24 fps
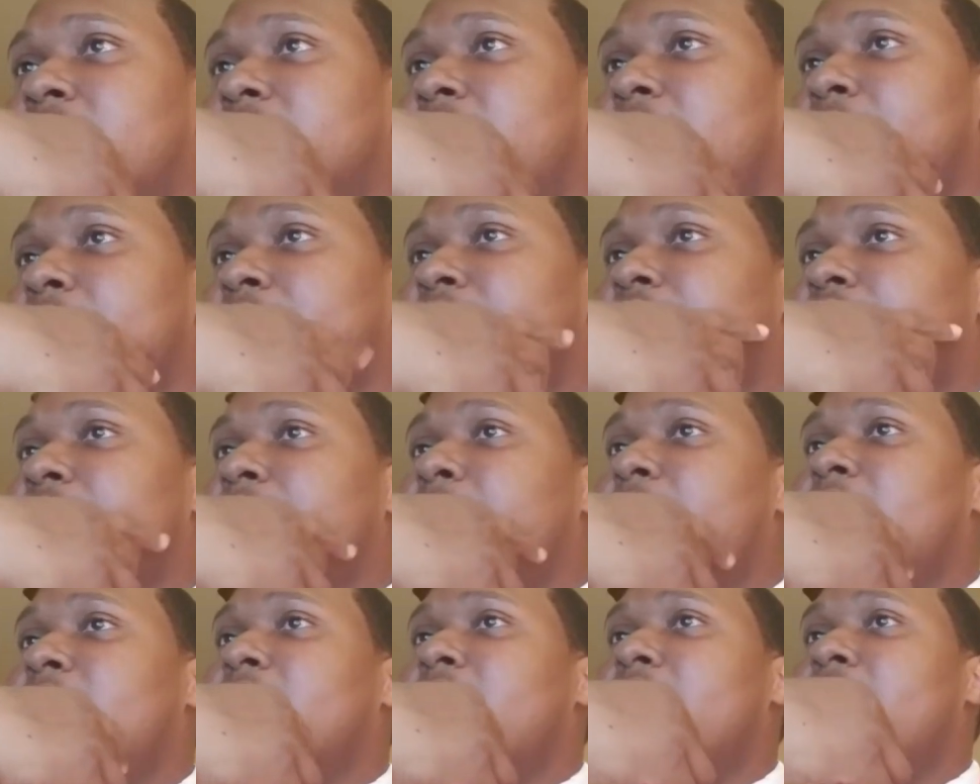that was to
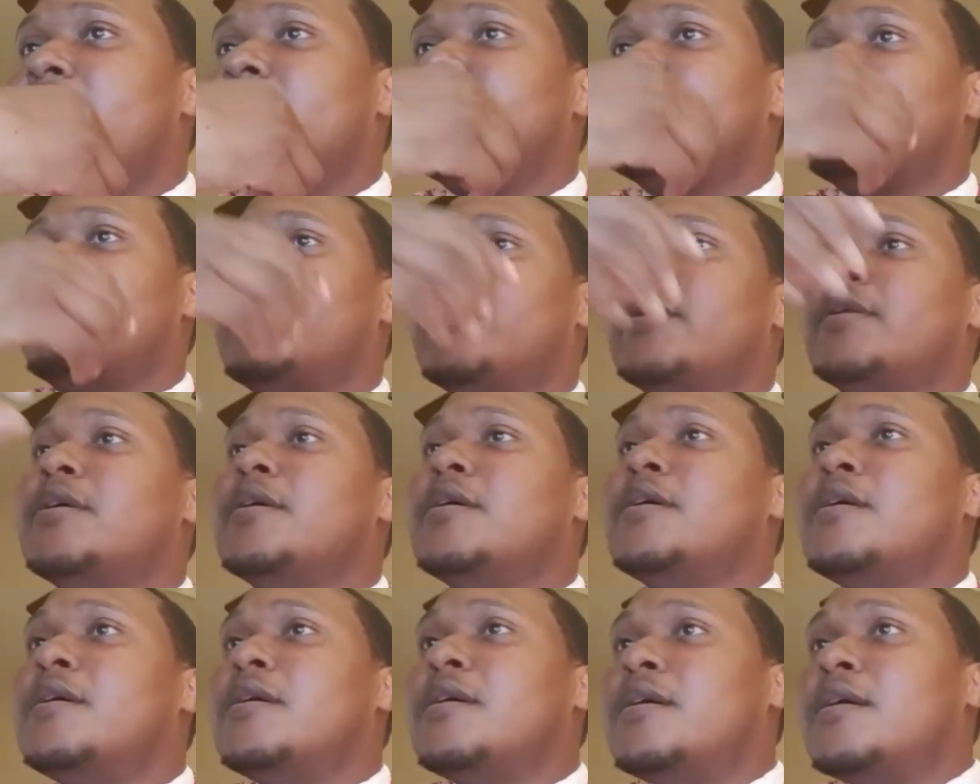my last one.
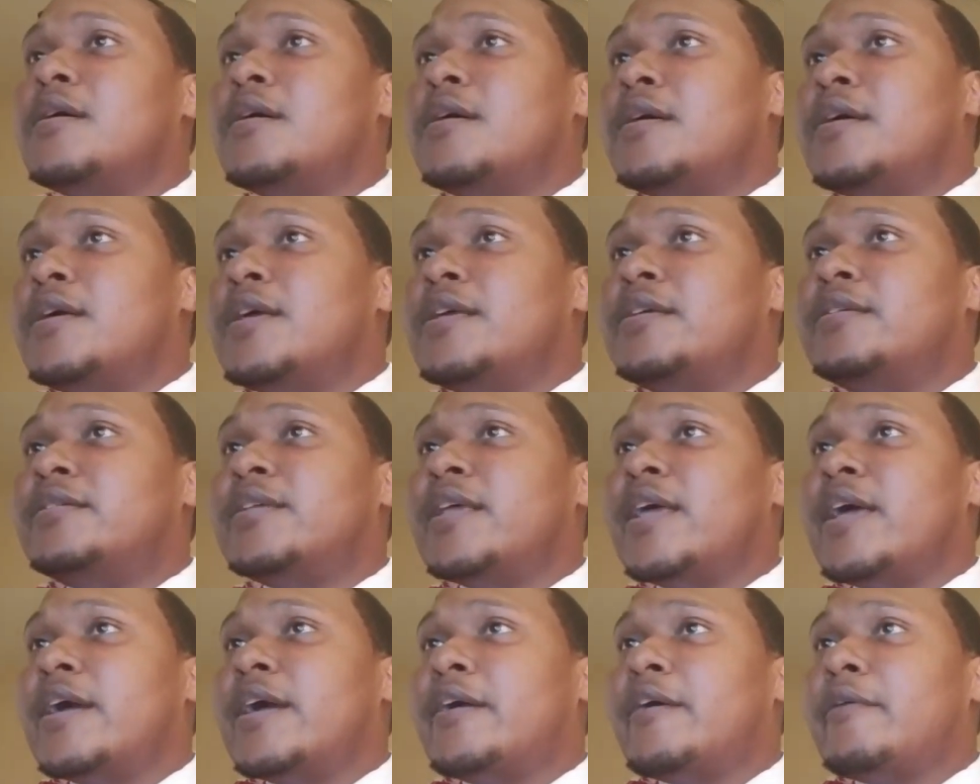He
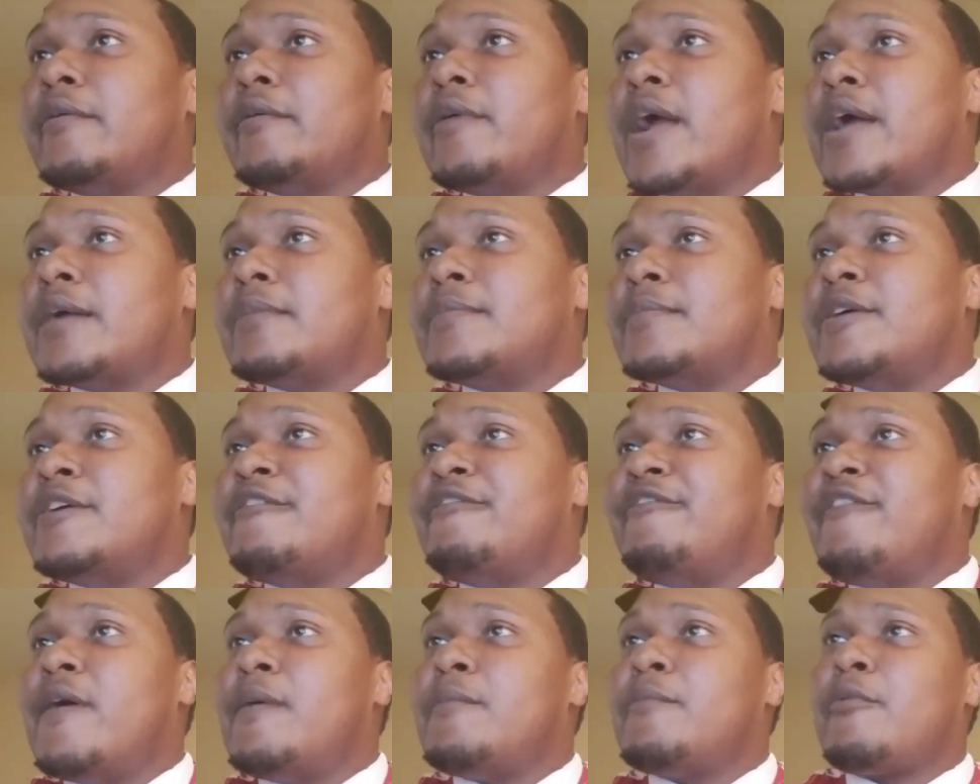said, "Correct me
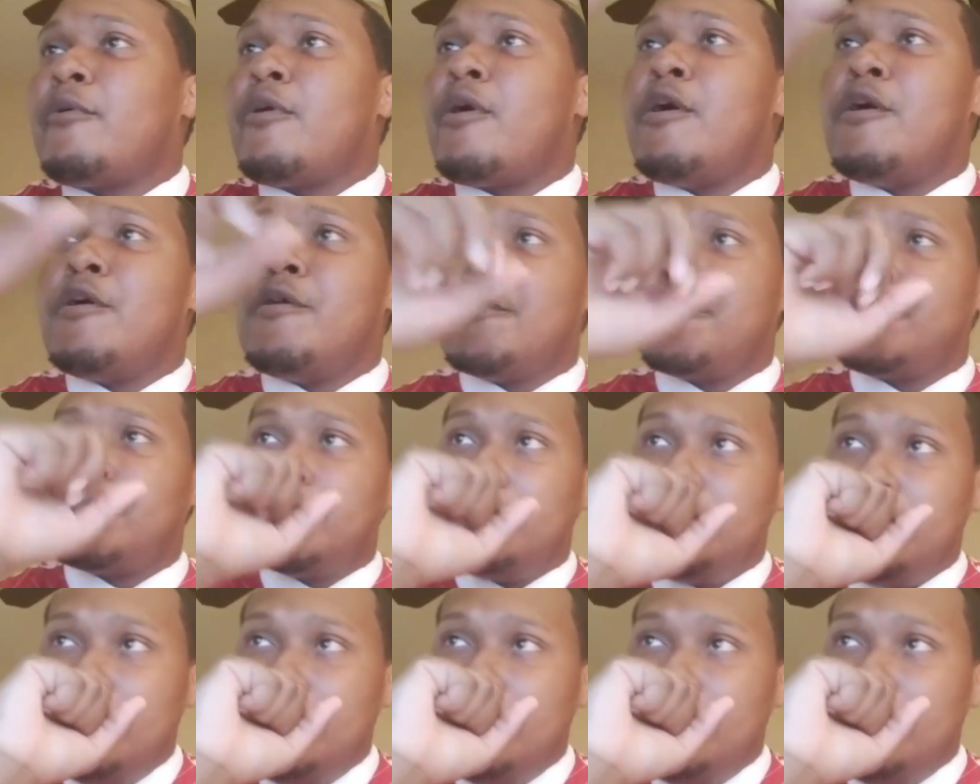if I'm wrong,